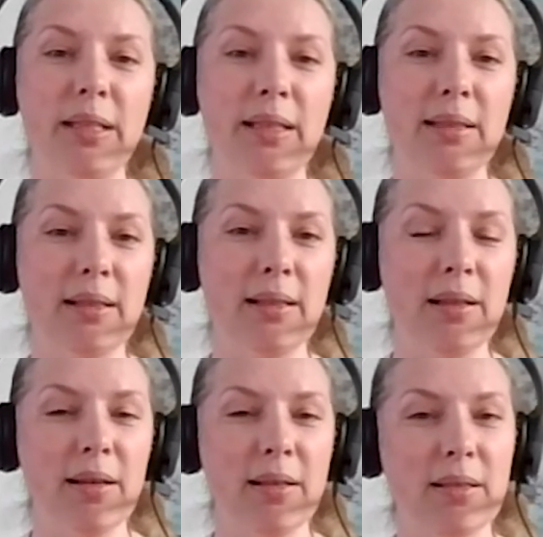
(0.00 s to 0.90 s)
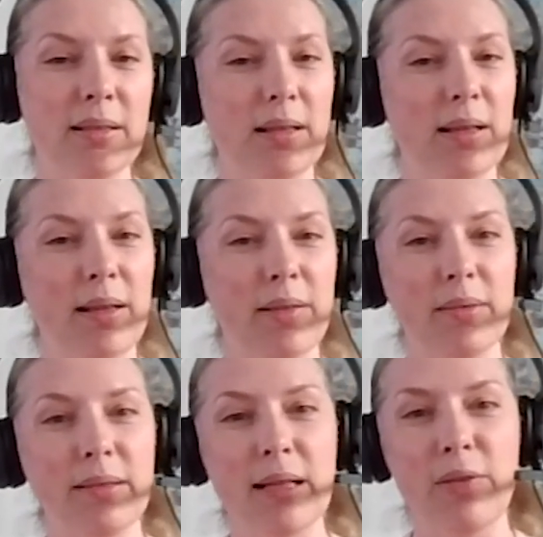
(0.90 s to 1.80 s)
internet lines,
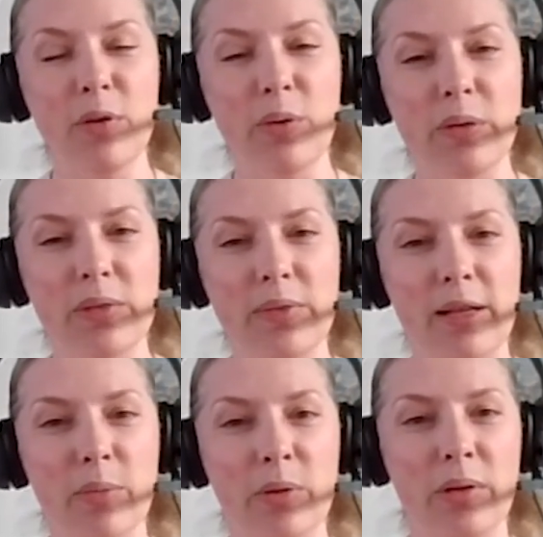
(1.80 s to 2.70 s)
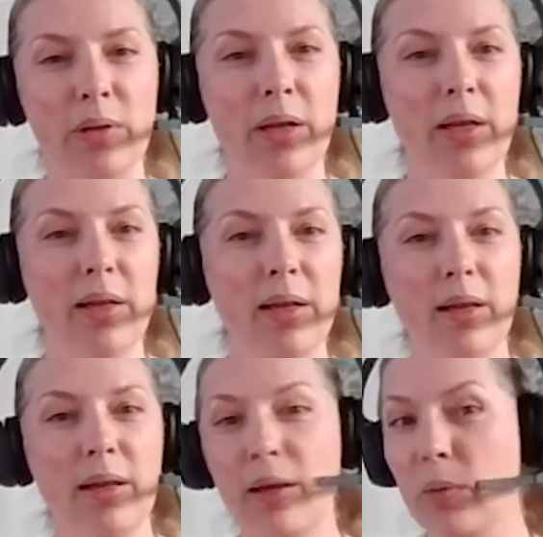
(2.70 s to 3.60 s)
telephones available,
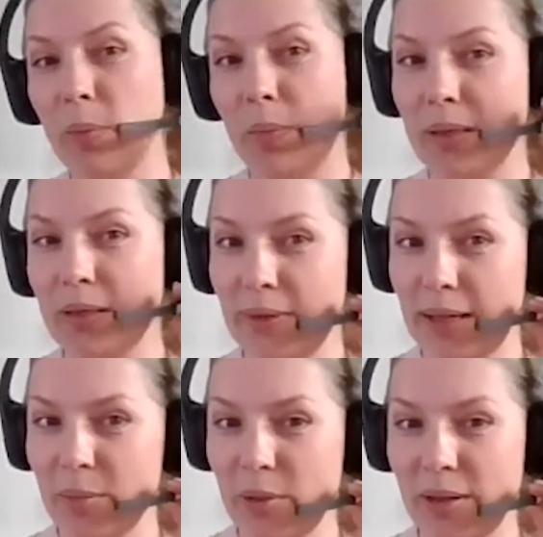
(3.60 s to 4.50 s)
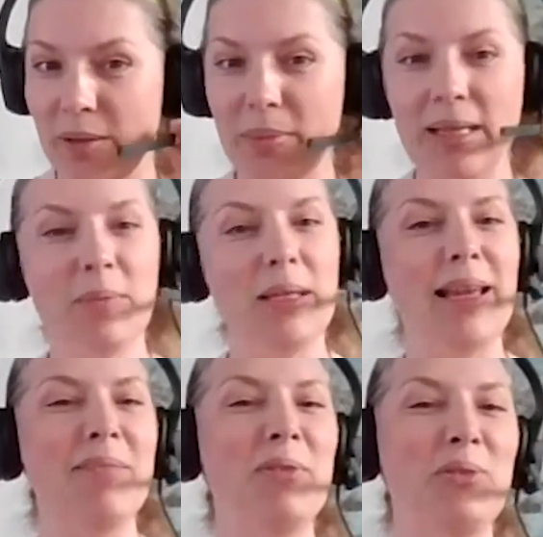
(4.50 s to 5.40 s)
equipment available that makes me
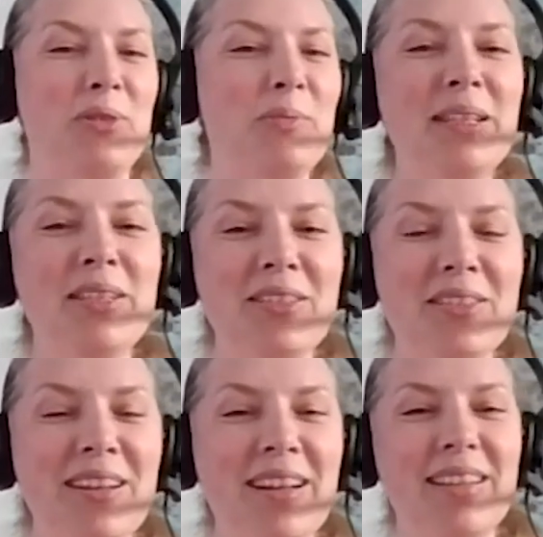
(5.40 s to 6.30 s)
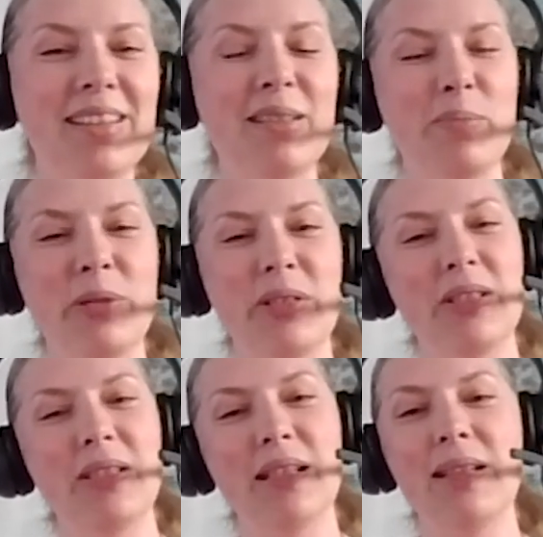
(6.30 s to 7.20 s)
able to speak to you guys. But
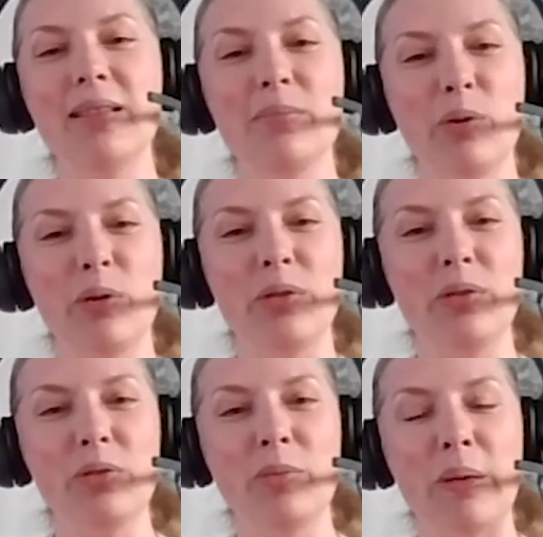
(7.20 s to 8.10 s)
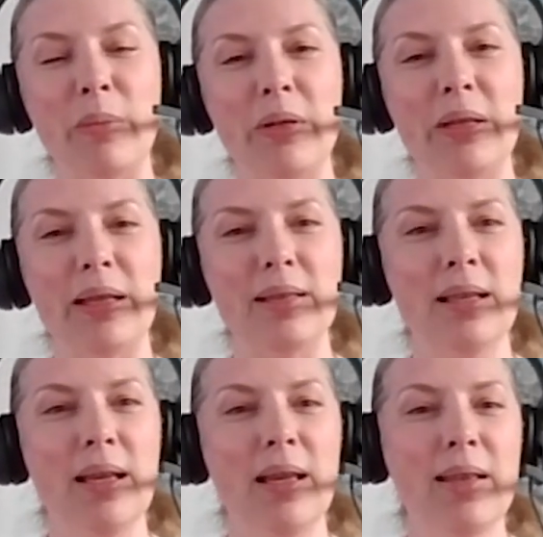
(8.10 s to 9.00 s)
it is important to remember that
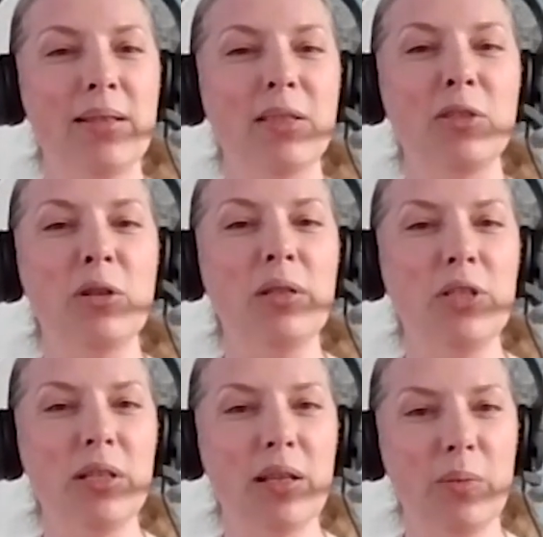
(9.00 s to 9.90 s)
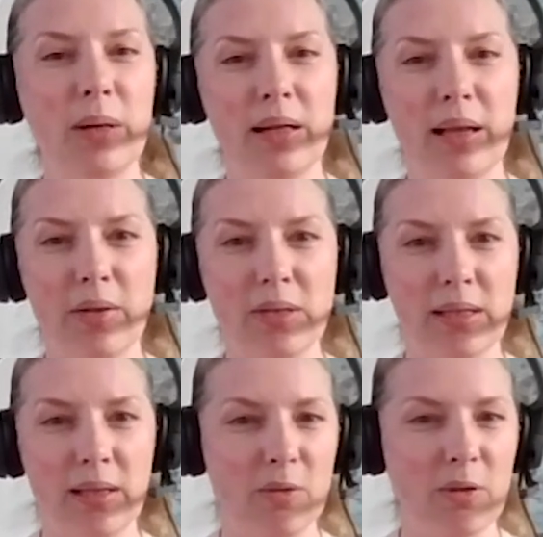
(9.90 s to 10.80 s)
the technology that we are now
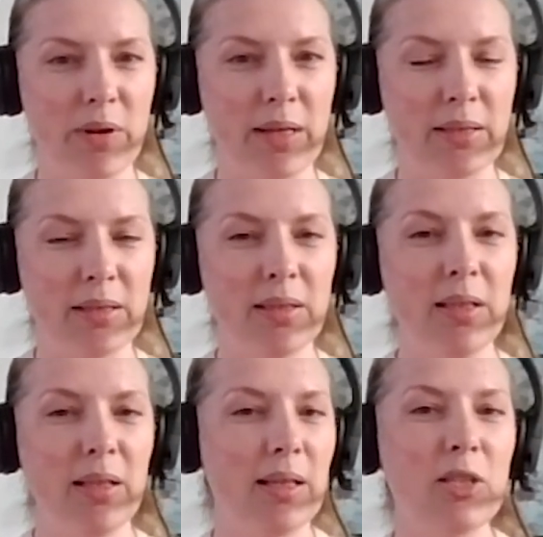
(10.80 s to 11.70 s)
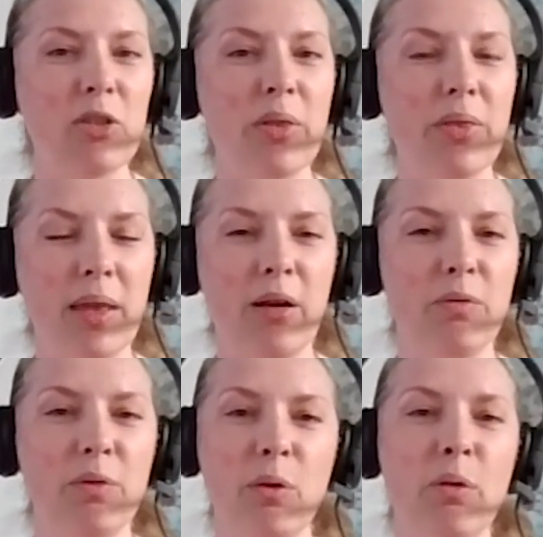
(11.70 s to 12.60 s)
taking for granted is not there
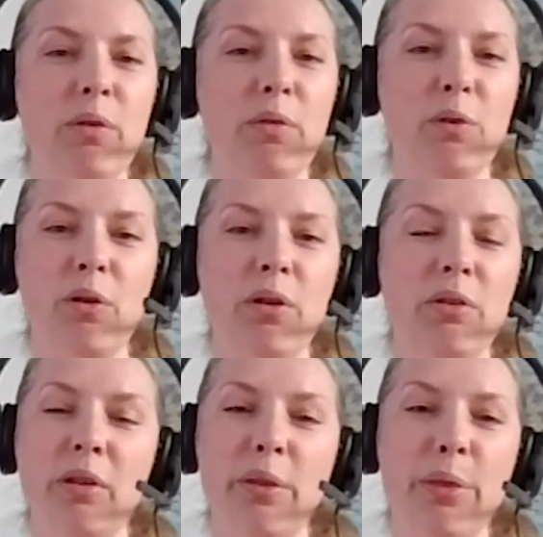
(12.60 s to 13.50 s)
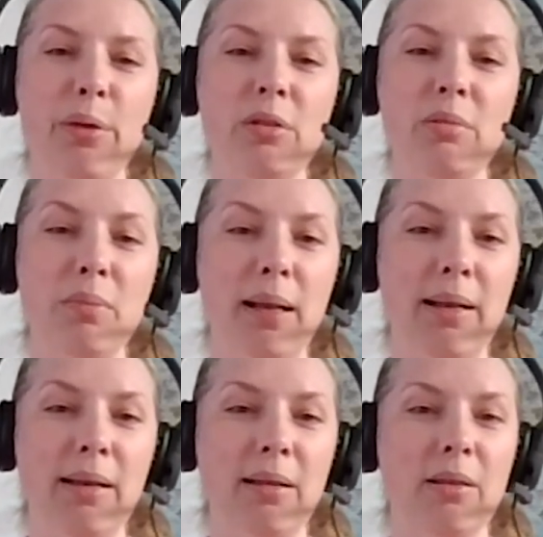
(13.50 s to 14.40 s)
for over 430
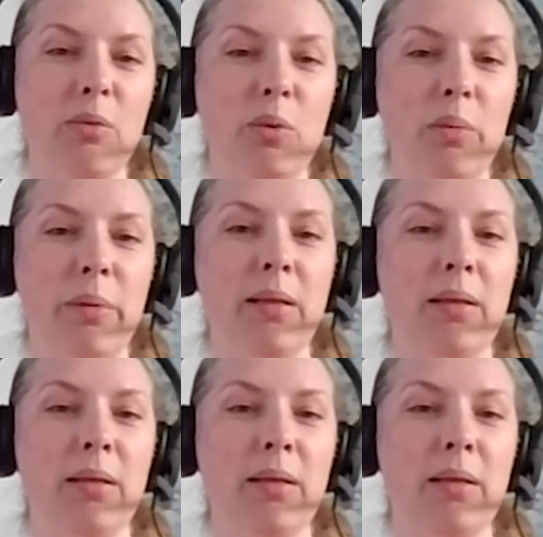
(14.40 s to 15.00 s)
million women.